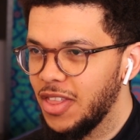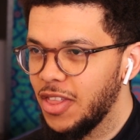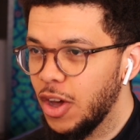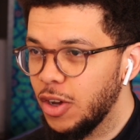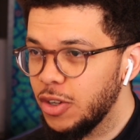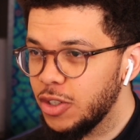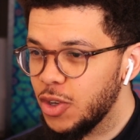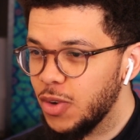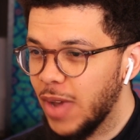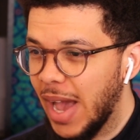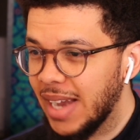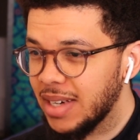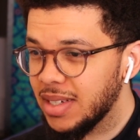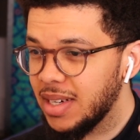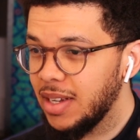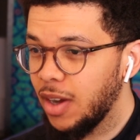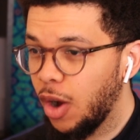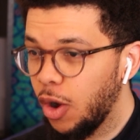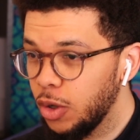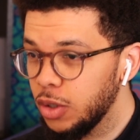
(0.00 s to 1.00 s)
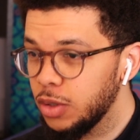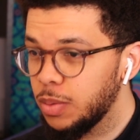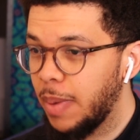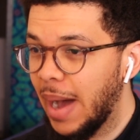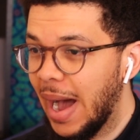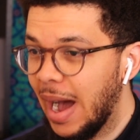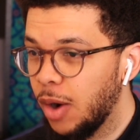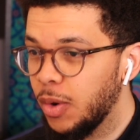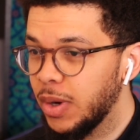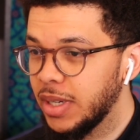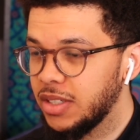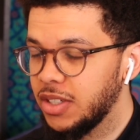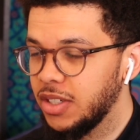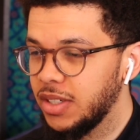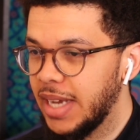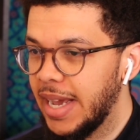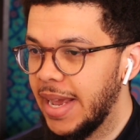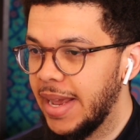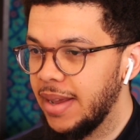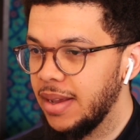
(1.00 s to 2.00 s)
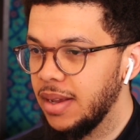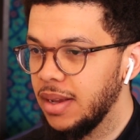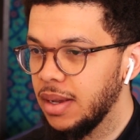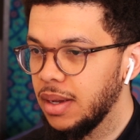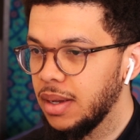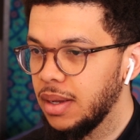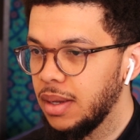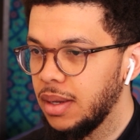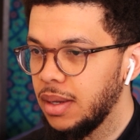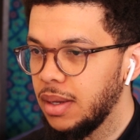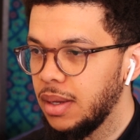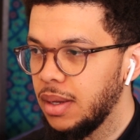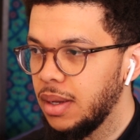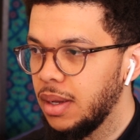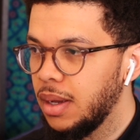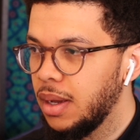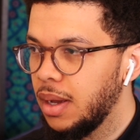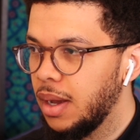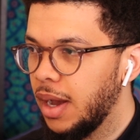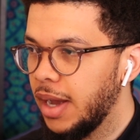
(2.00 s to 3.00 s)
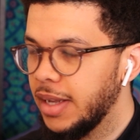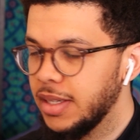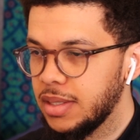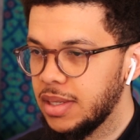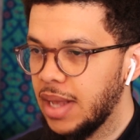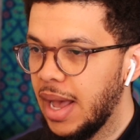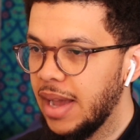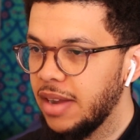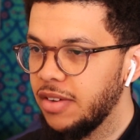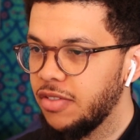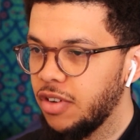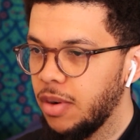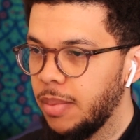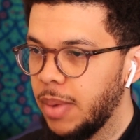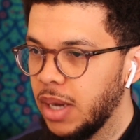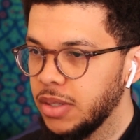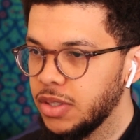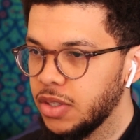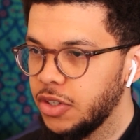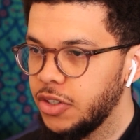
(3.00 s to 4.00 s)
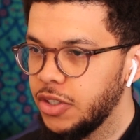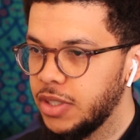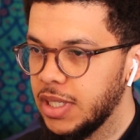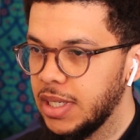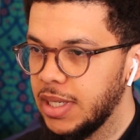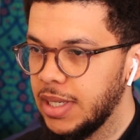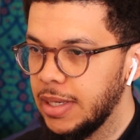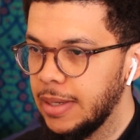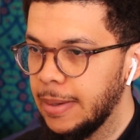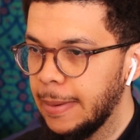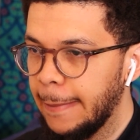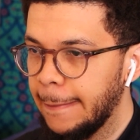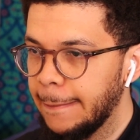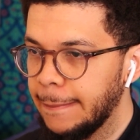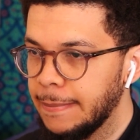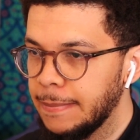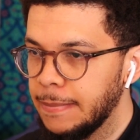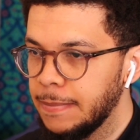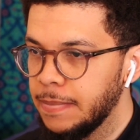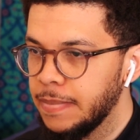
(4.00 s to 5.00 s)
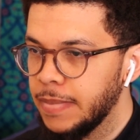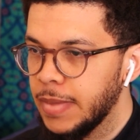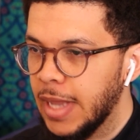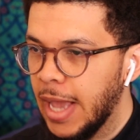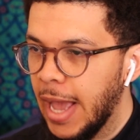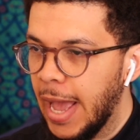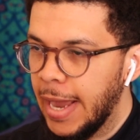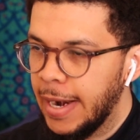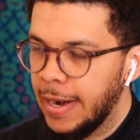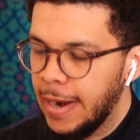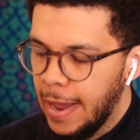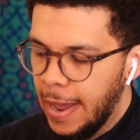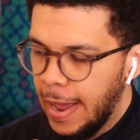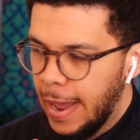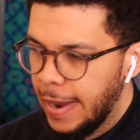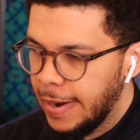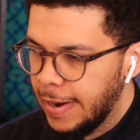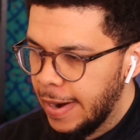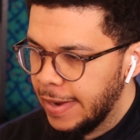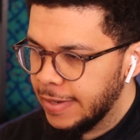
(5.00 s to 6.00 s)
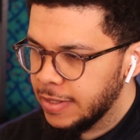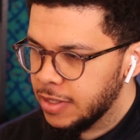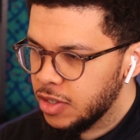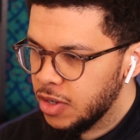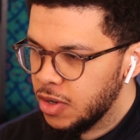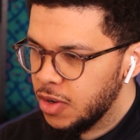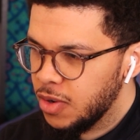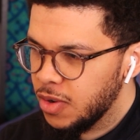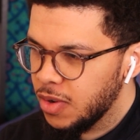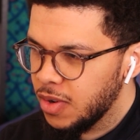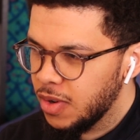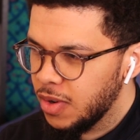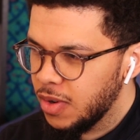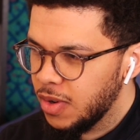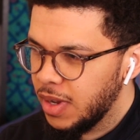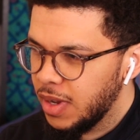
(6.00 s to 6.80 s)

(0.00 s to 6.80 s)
those who actually hold power today aside from our scrutiny? And so